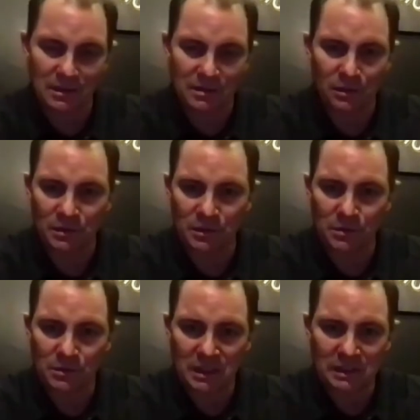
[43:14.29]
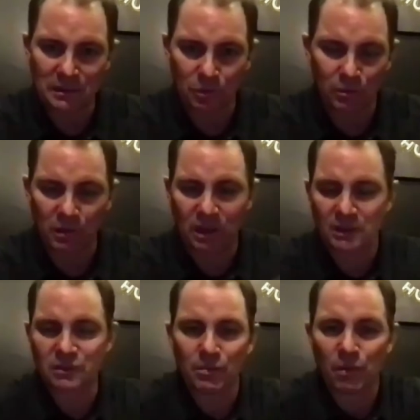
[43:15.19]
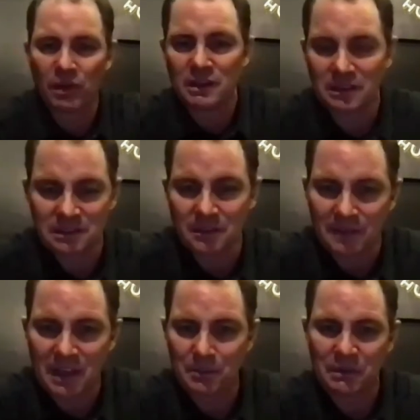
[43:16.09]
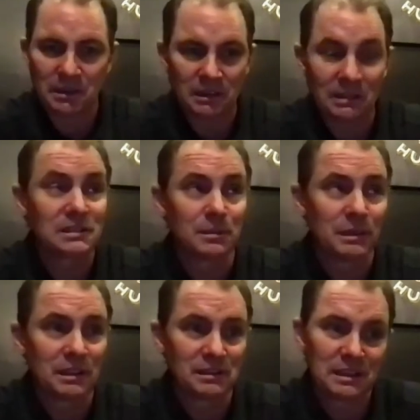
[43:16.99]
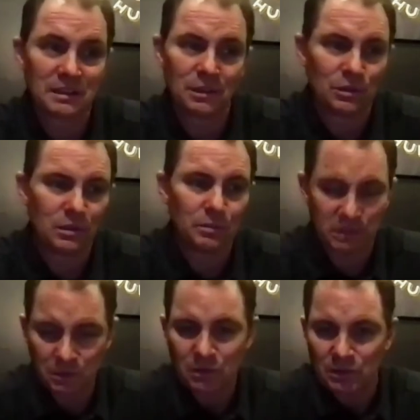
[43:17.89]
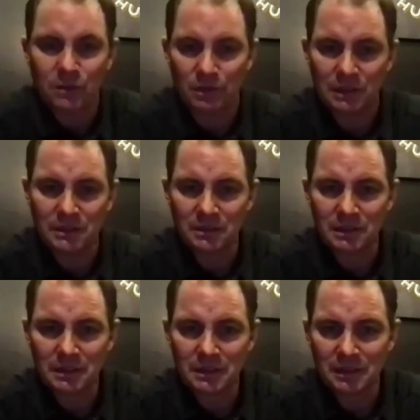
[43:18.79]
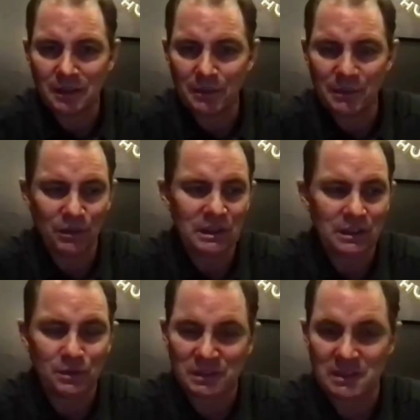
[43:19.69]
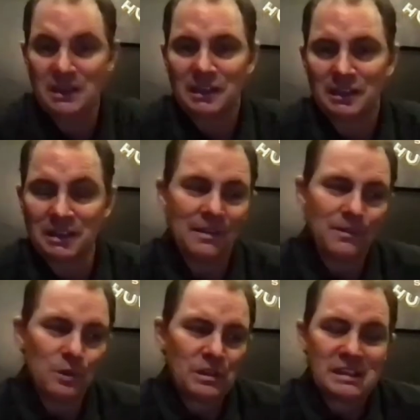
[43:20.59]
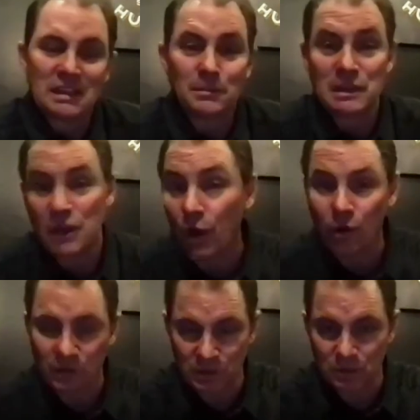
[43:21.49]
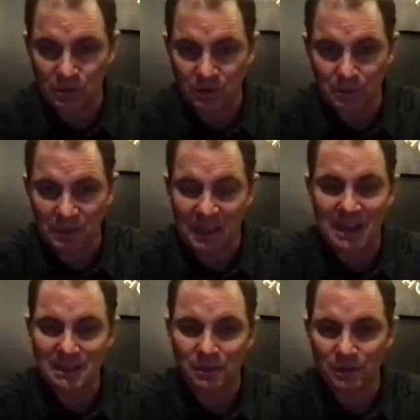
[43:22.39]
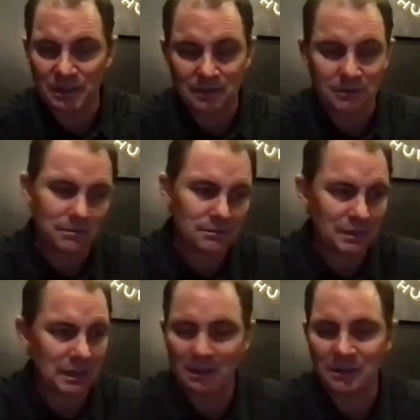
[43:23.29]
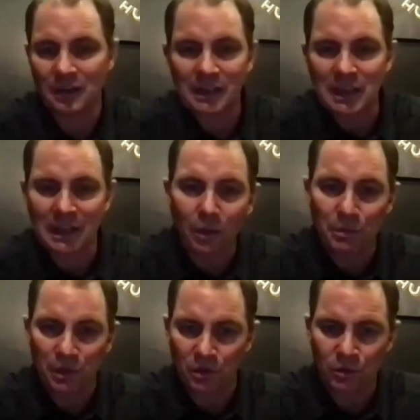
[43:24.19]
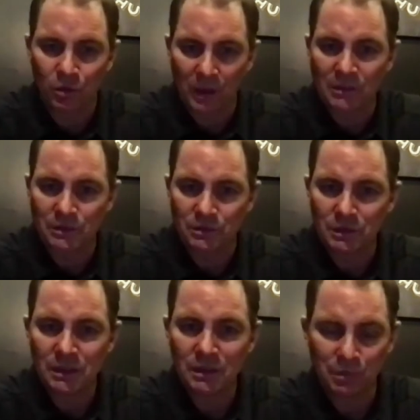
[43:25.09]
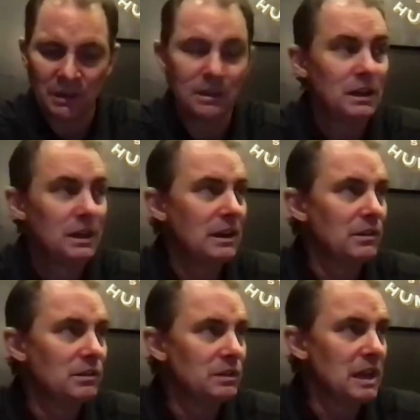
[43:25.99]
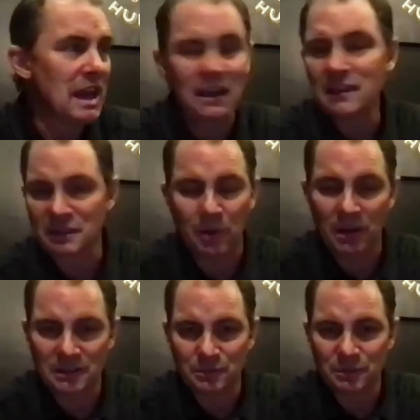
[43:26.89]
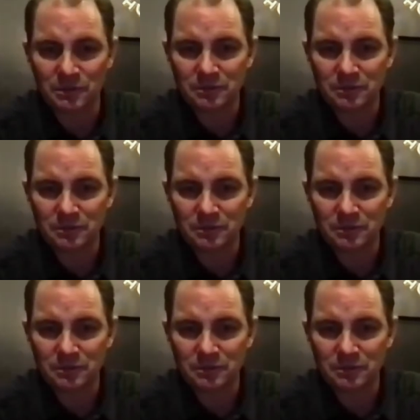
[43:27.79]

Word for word: You know, you set these roadblocks in your brain that stuff can't be done because someone else didn't do it, but you can do it. I mean, all you gotta do is think. Yeah, if you're just telling me no because you want to be an asshole, then, you know, I can't help you. I'll go around you. But anything's possible.